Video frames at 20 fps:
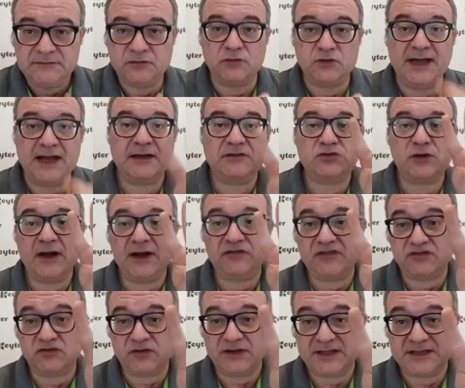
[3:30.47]
We have to have
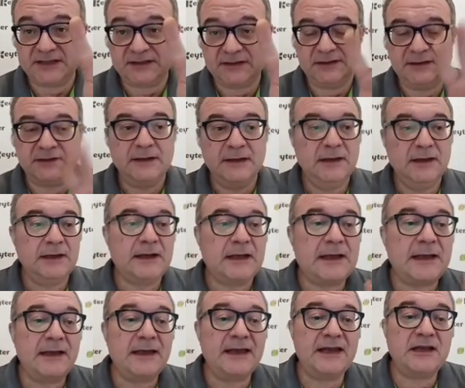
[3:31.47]
three.
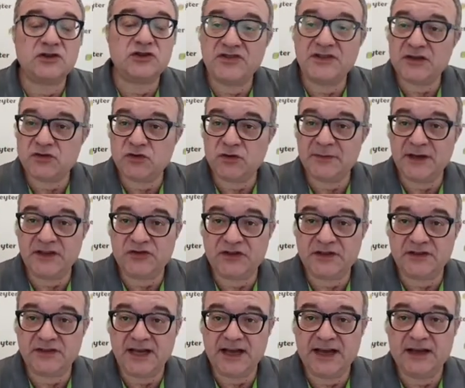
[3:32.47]
Each
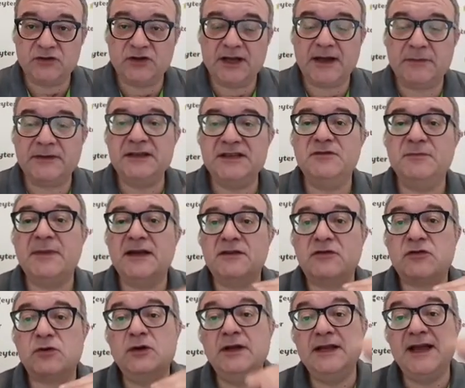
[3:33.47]
psychrometric diagram is made
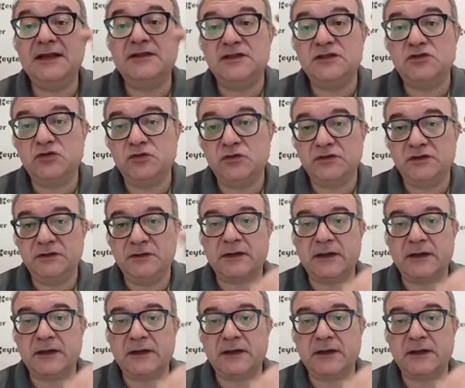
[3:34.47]
for an altitude,